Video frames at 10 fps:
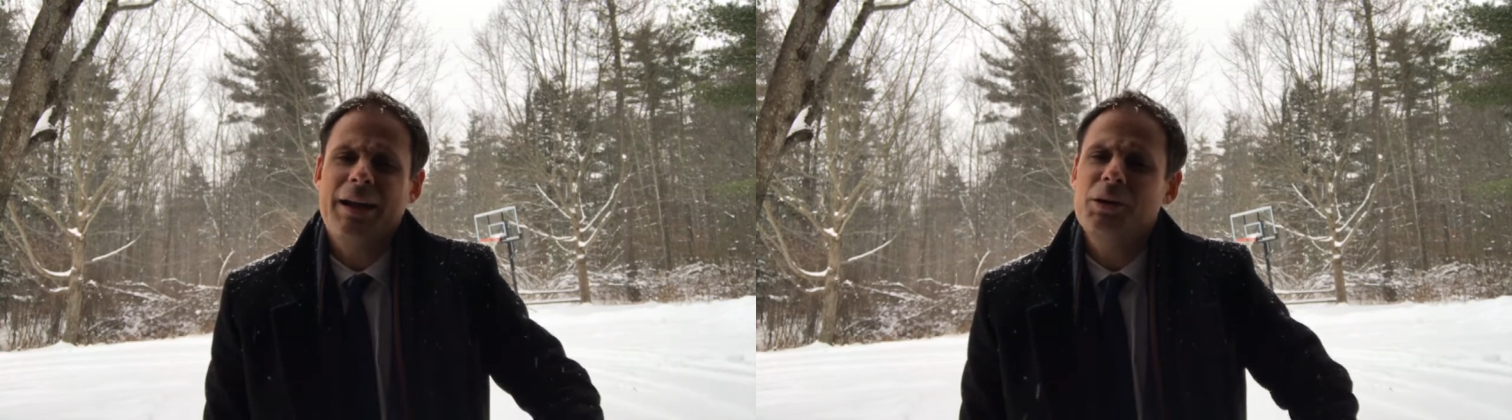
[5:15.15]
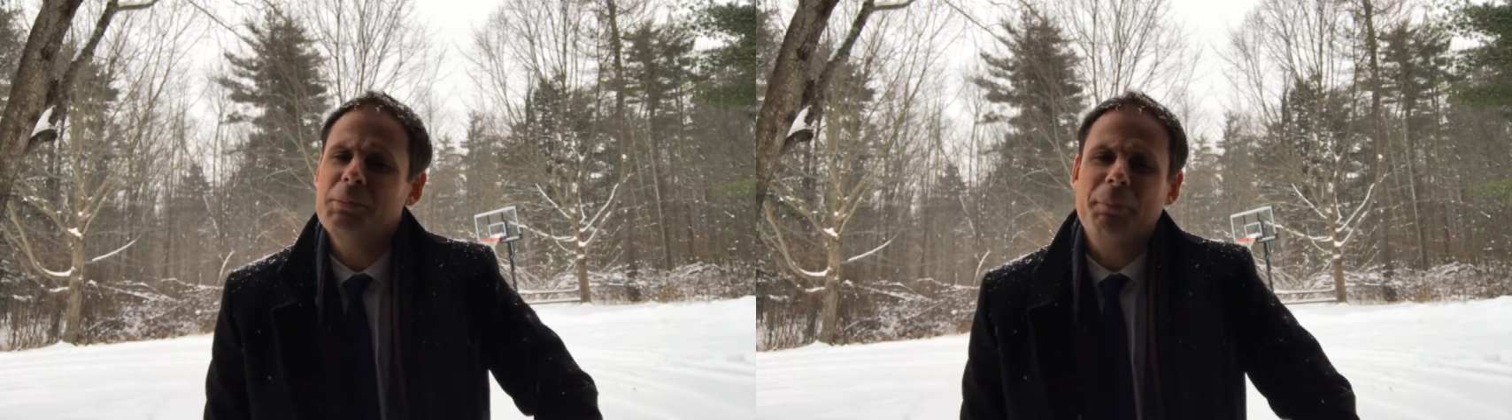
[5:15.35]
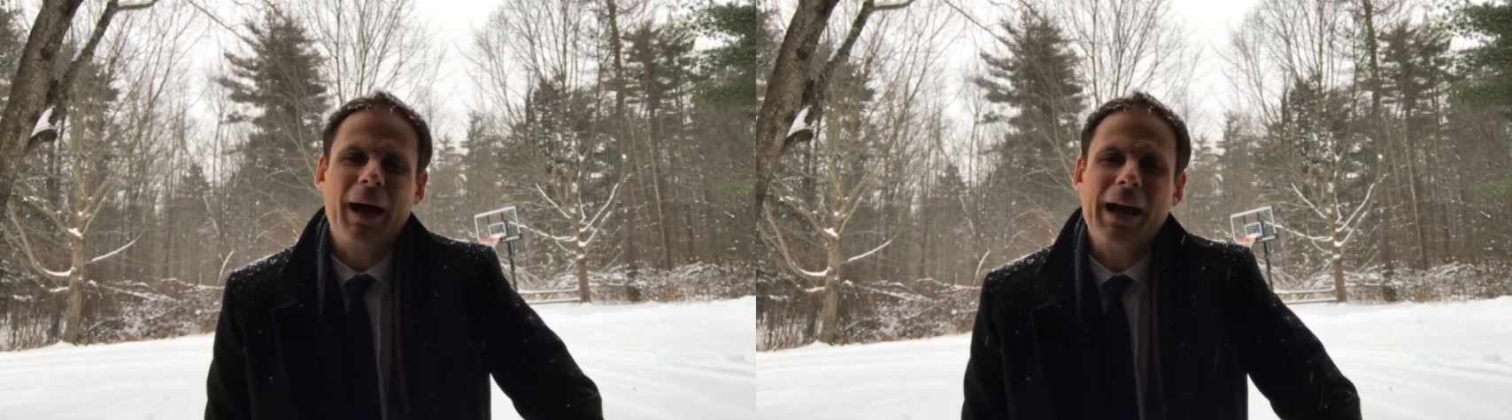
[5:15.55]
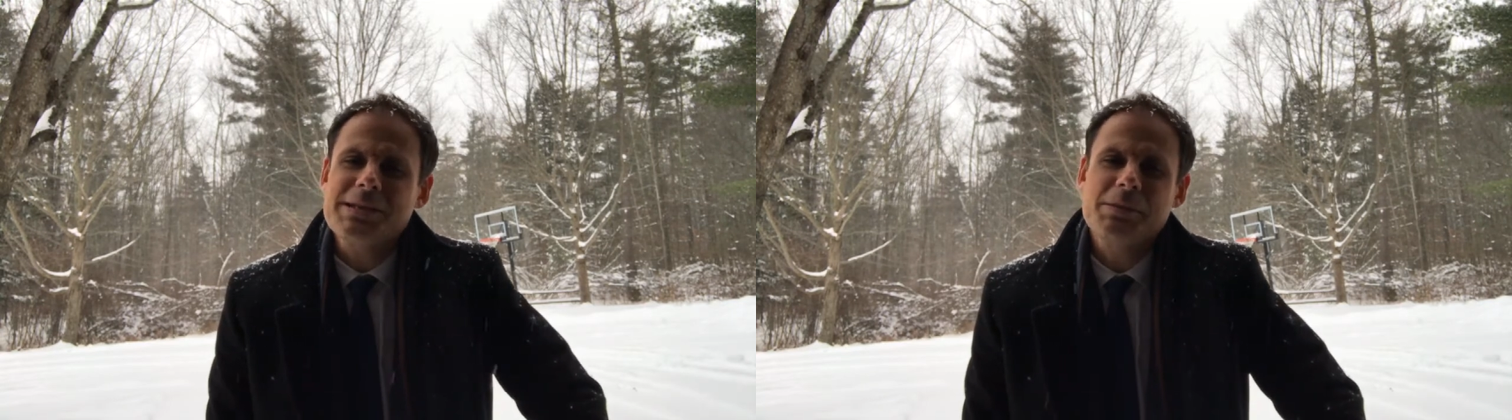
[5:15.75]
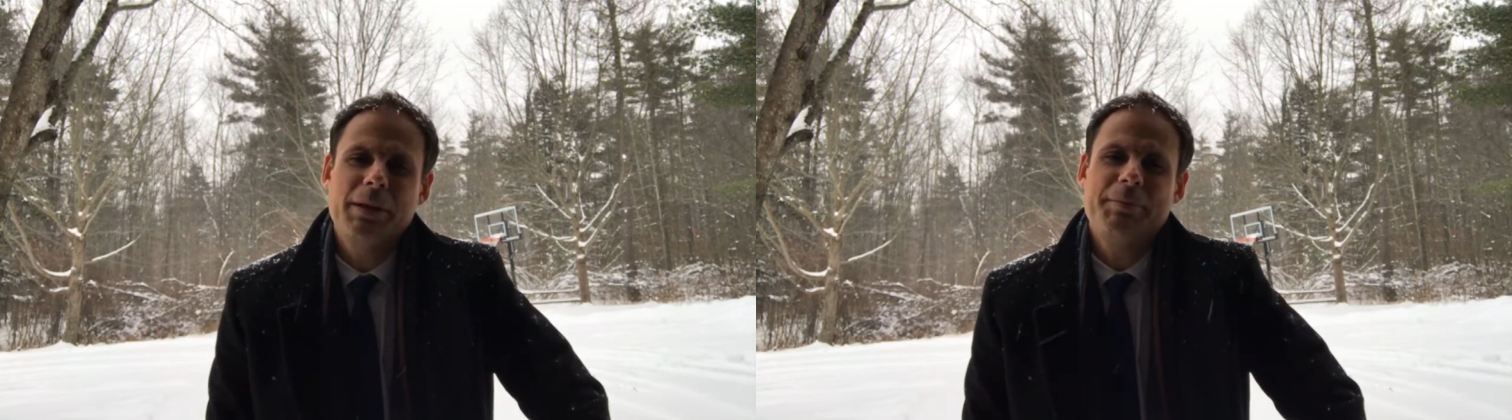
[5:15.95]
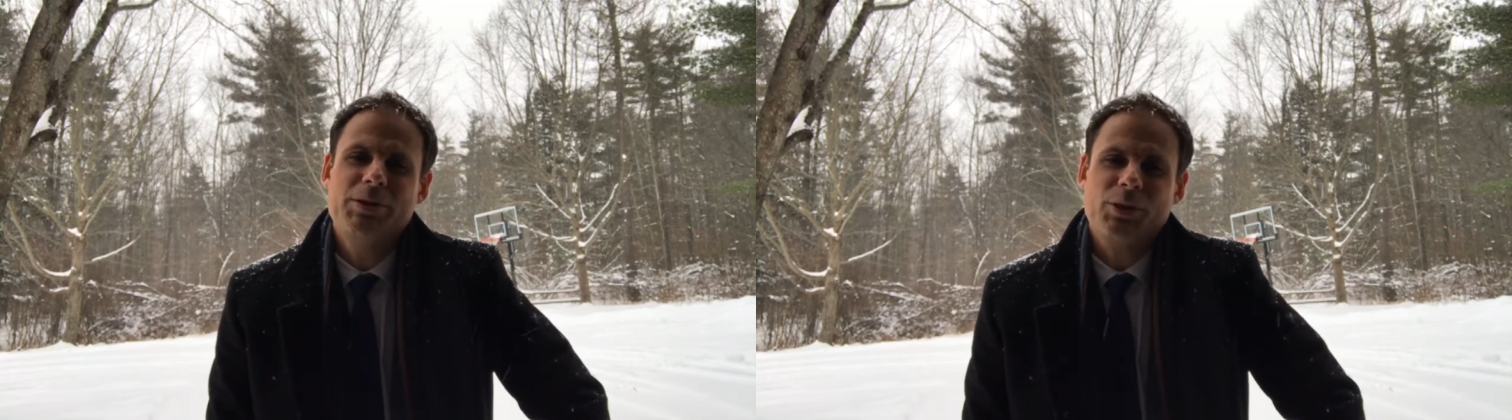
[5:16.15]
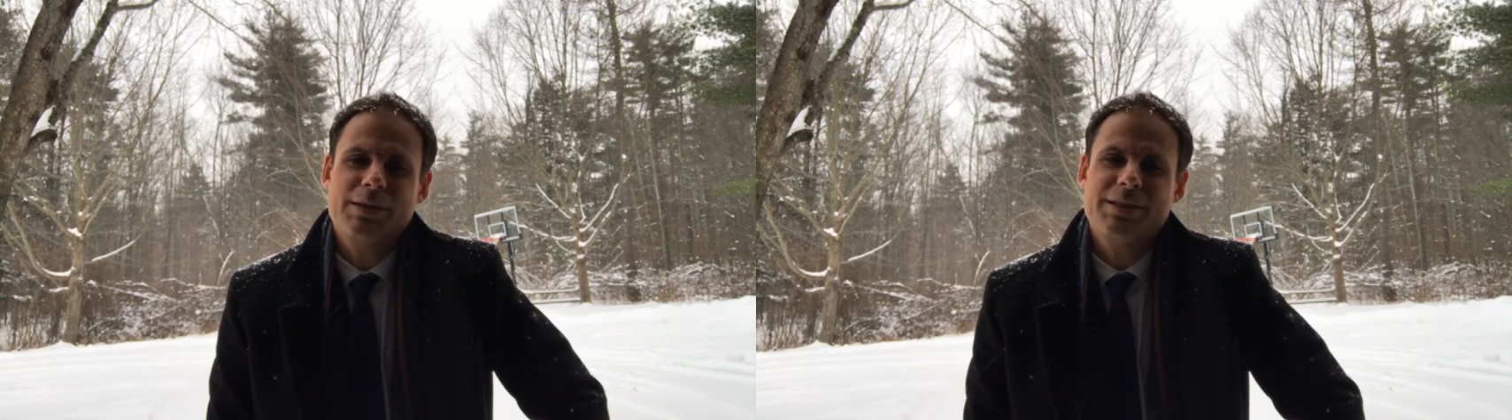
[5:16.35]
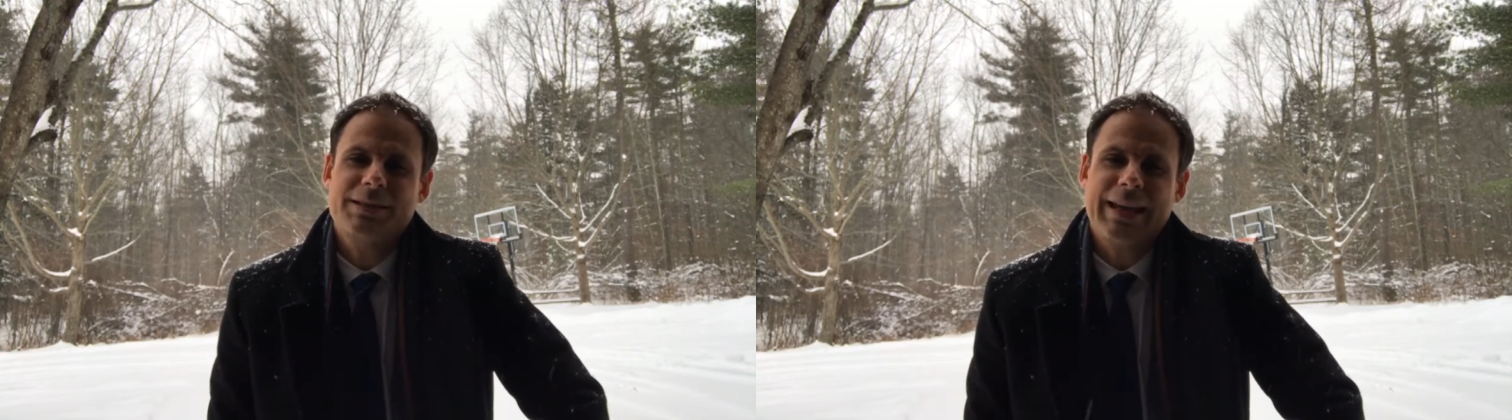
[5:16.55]
I couldn't possibly be
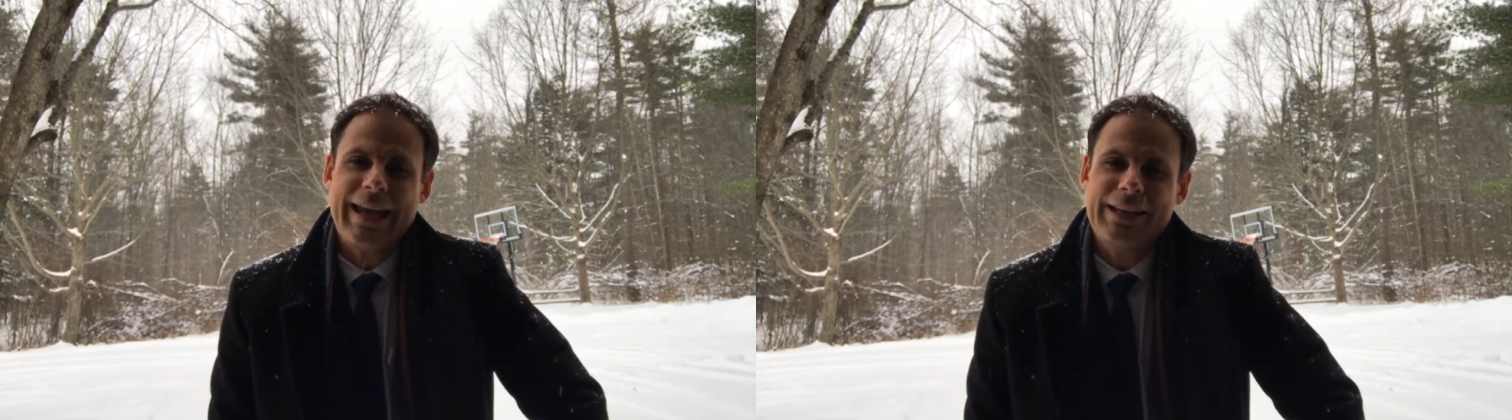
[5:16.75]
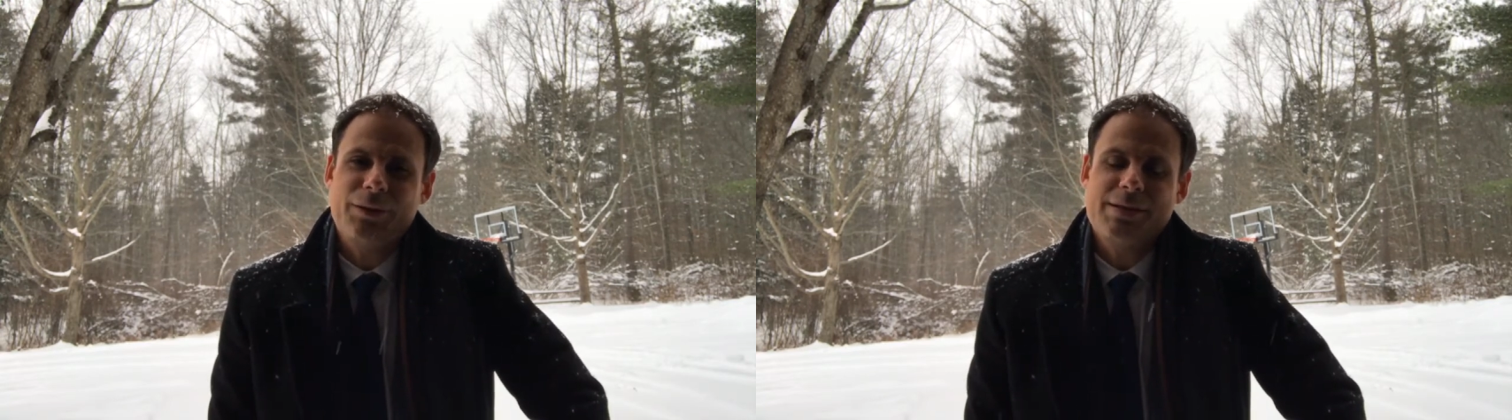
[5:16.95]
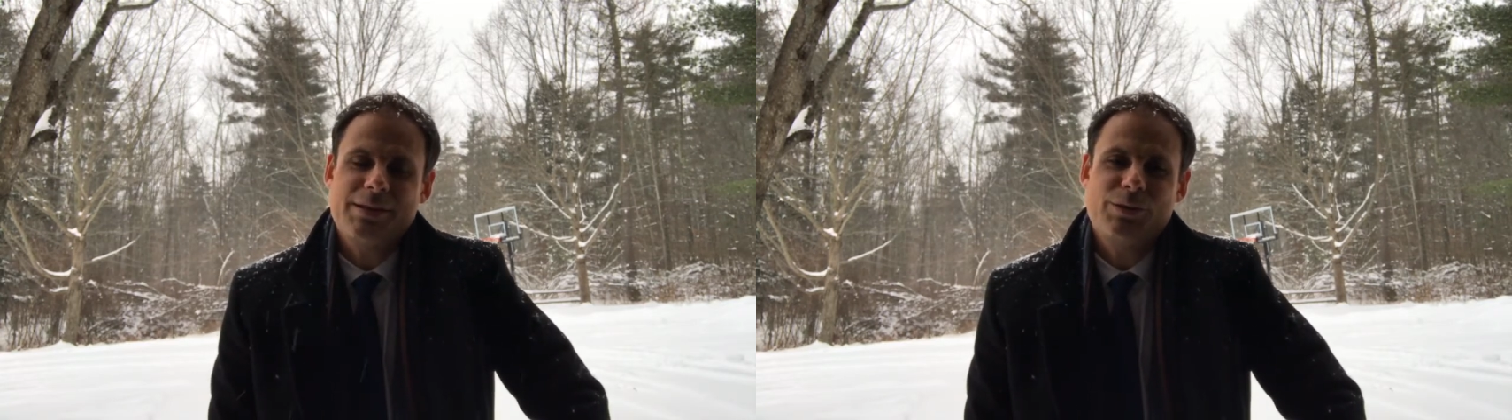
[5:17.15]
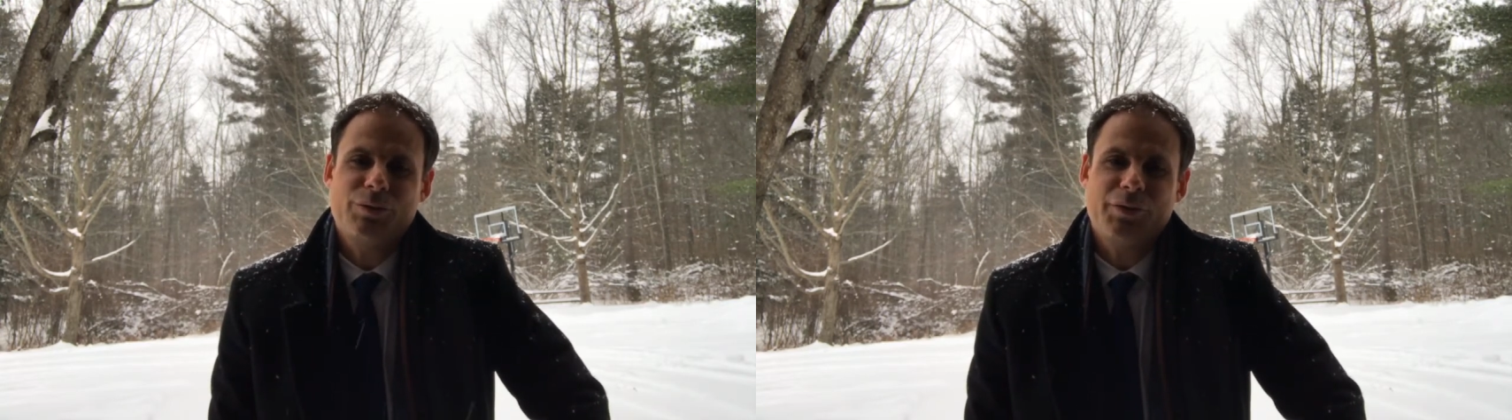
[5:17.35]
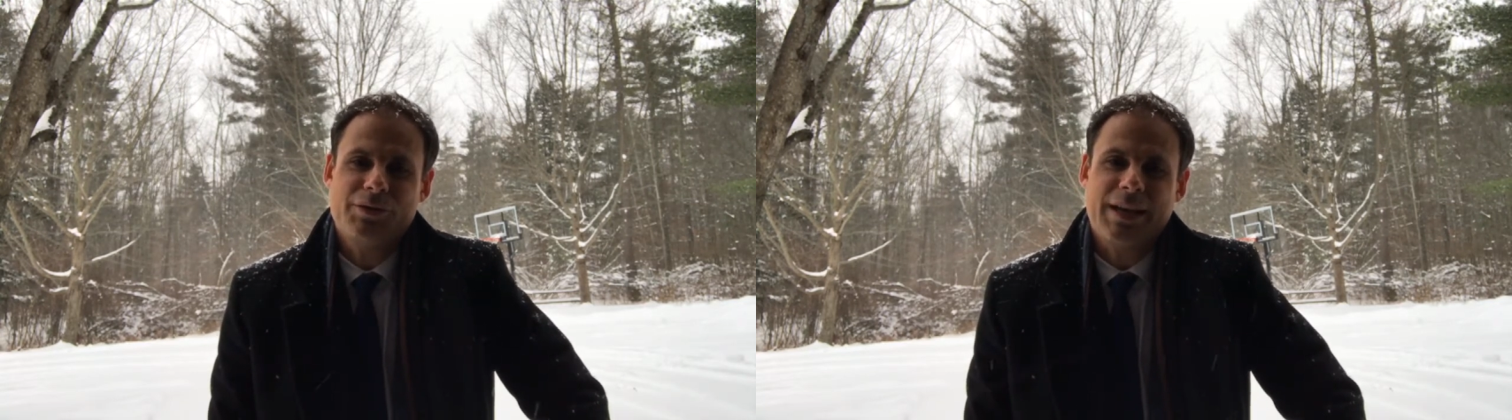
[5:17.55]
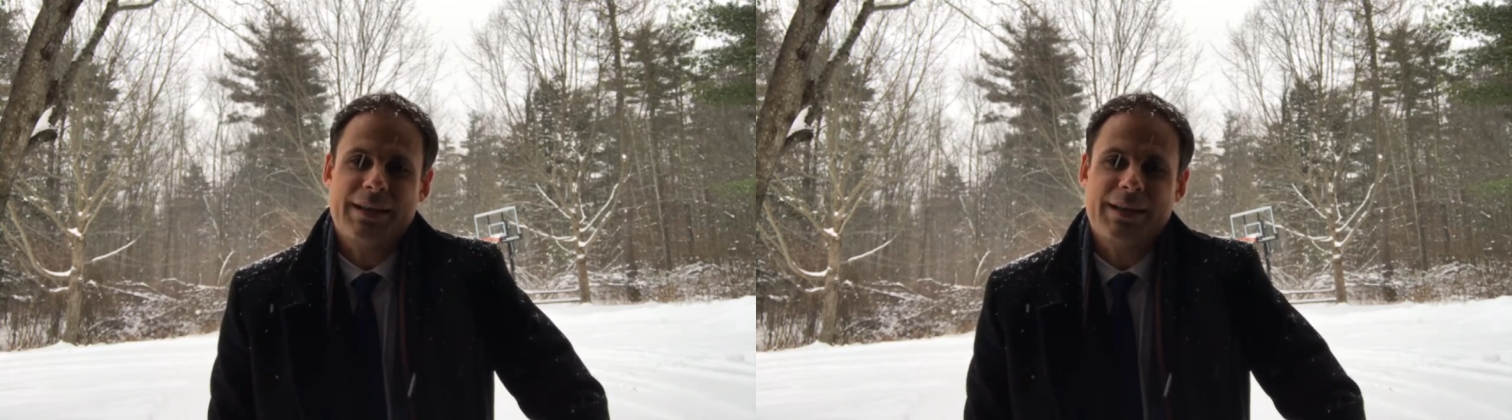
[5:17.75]
trusted to handle this issue for